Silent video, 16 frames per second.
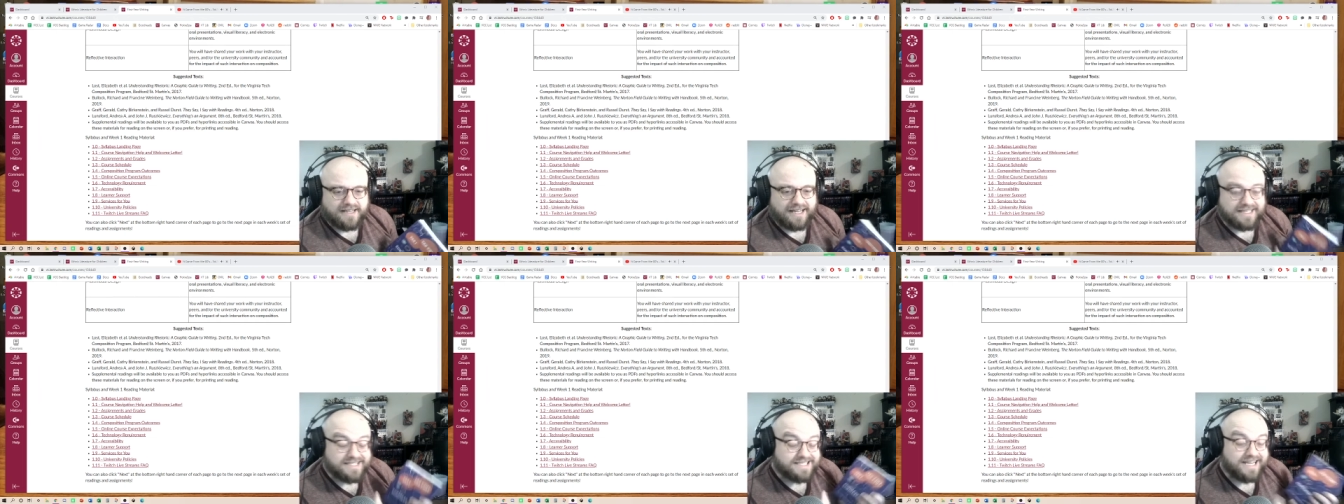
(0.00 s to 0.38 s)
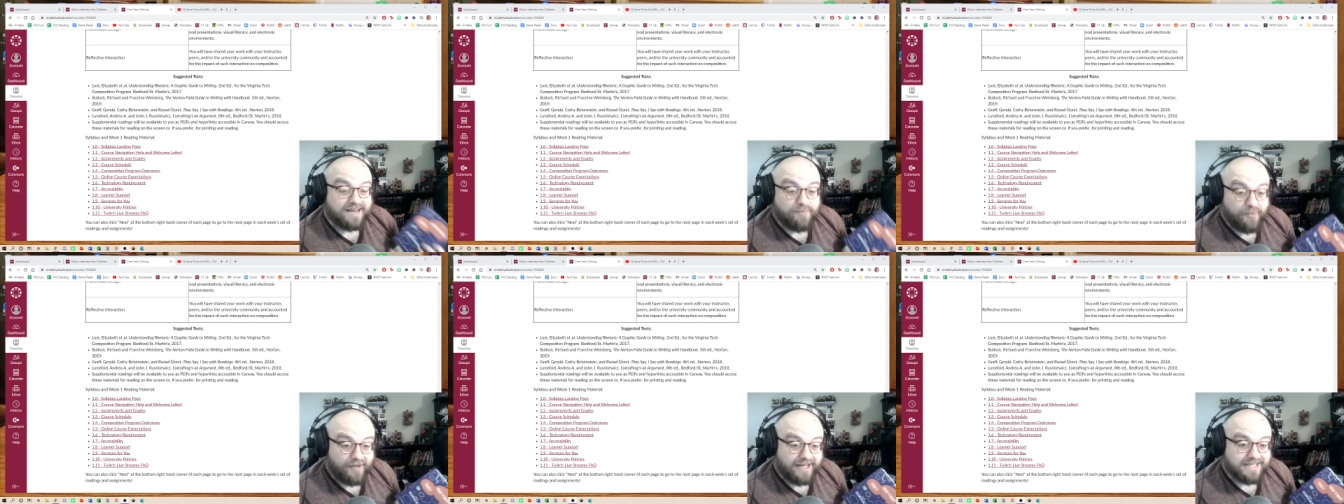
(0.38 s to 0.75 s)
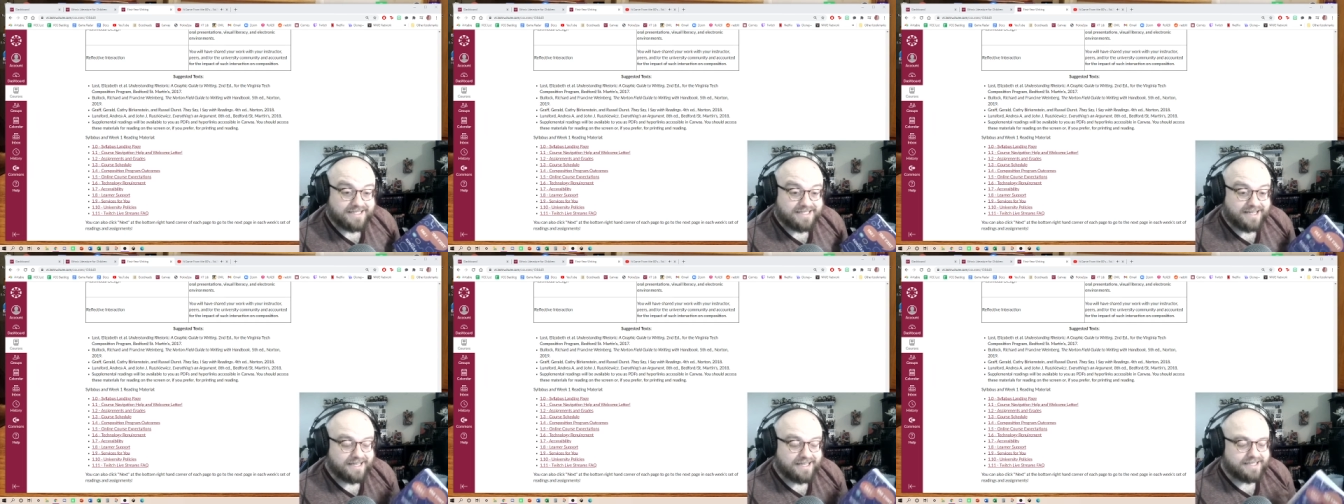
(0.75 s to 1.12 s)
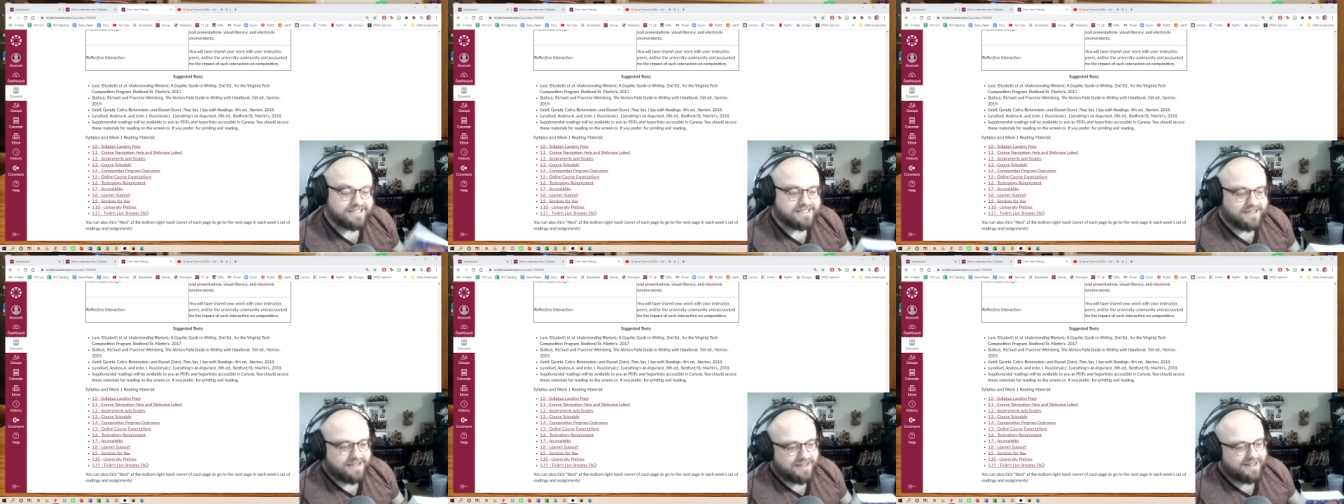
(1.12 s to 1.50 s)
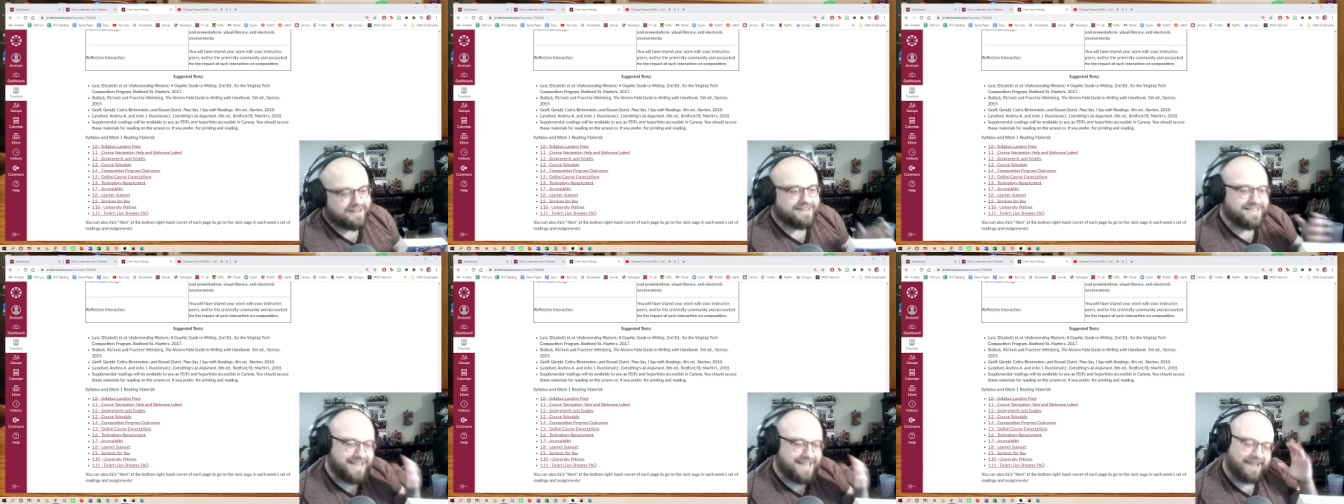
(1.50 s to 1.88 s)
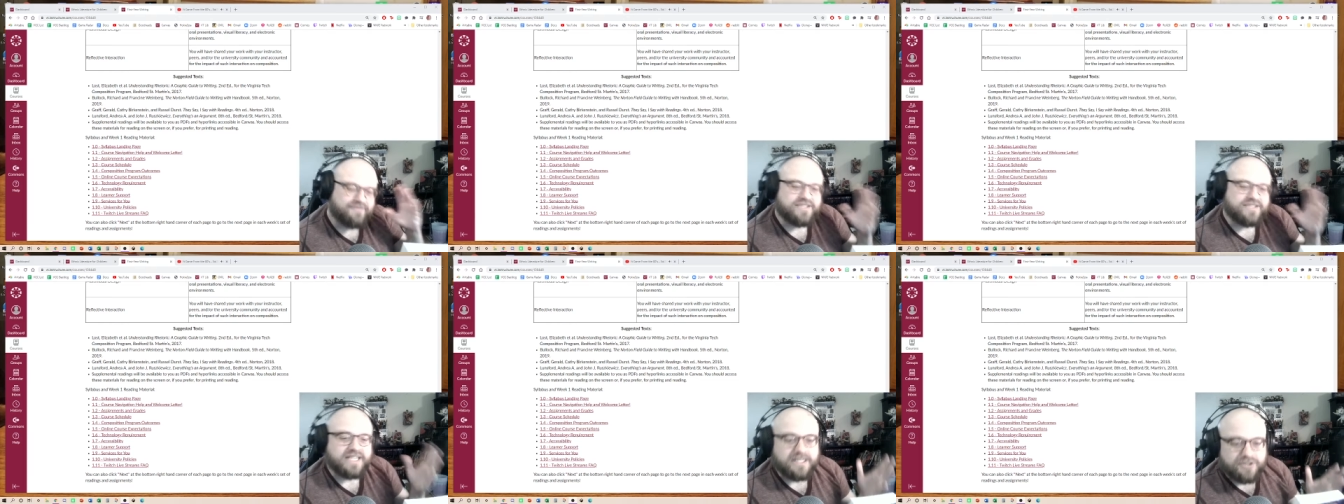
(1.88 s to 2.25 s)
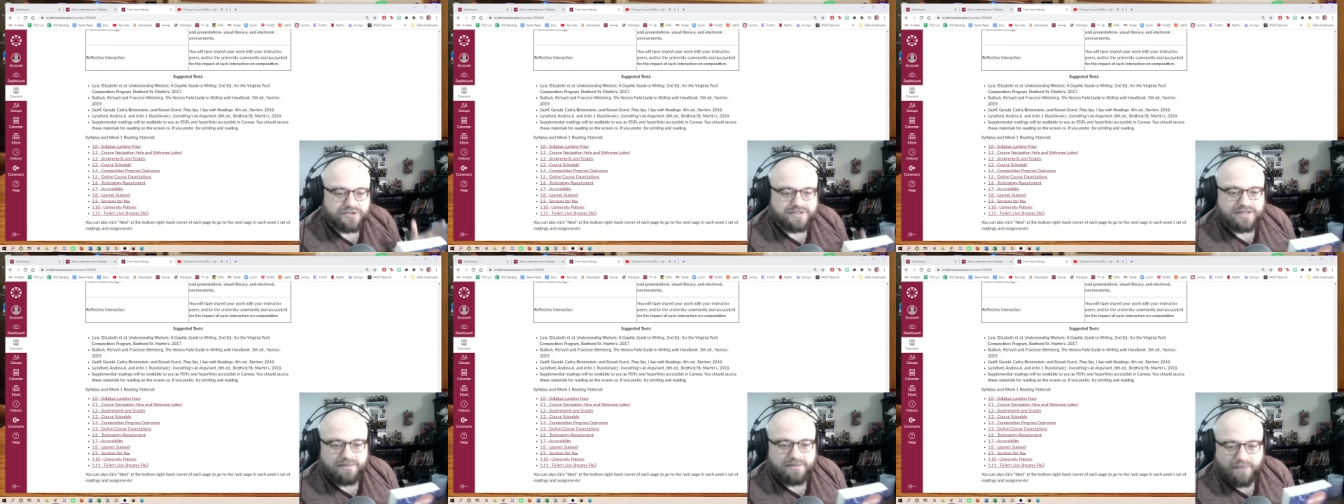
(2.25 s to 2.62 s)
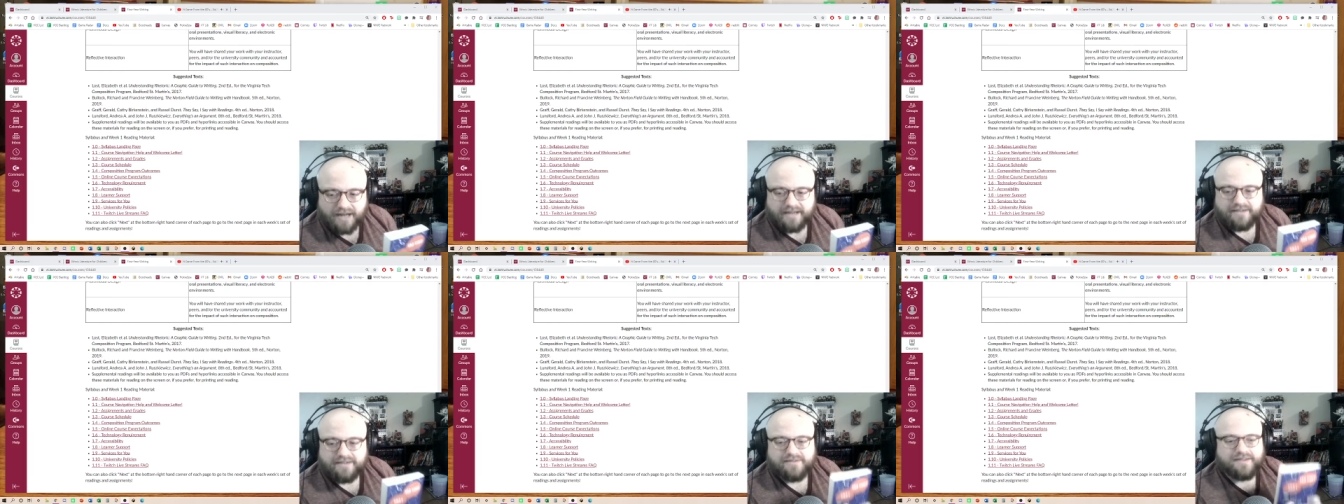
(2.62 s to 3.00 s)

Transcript: as sample essays have teachers in mind.